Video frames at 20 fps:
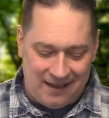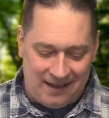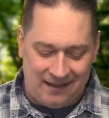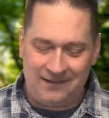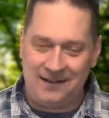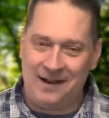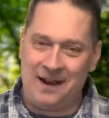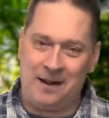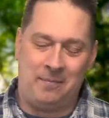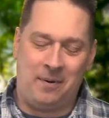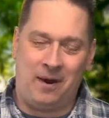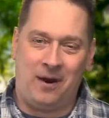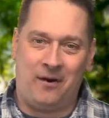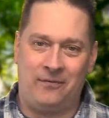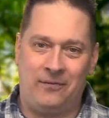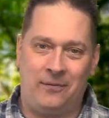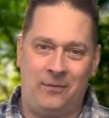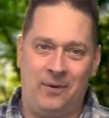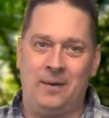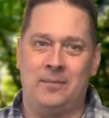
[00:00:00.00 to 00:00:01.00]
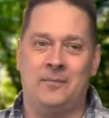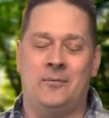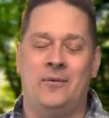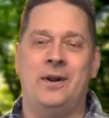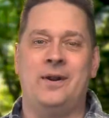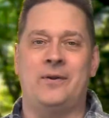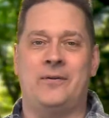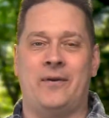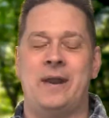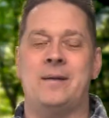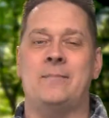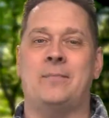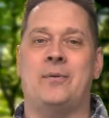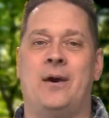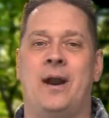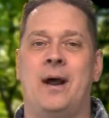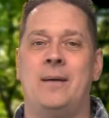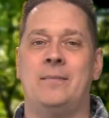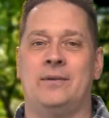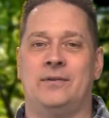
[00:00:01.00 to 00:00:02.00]
Isn't that powerful? What a, what a great
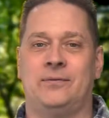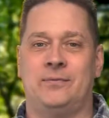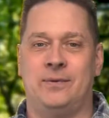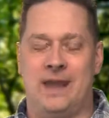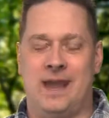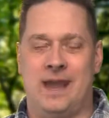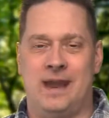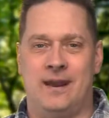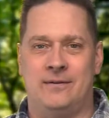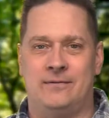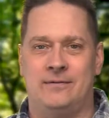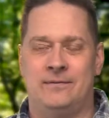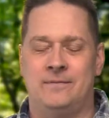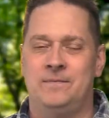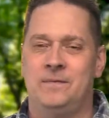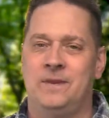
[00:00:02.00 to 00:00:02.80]
promise we have.